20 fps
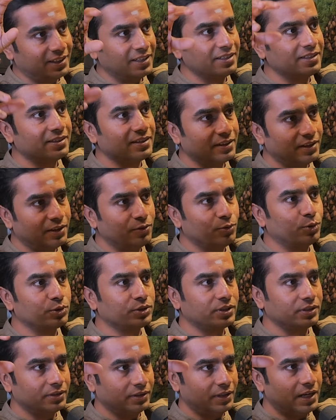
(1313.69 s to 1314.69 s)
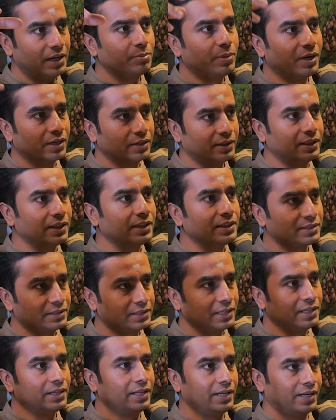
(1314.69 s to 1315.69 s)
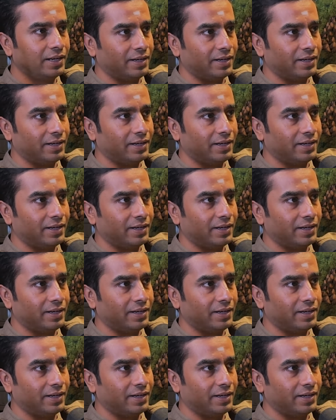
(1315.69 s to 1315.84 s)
Sense of devotion, that bhakti is still there.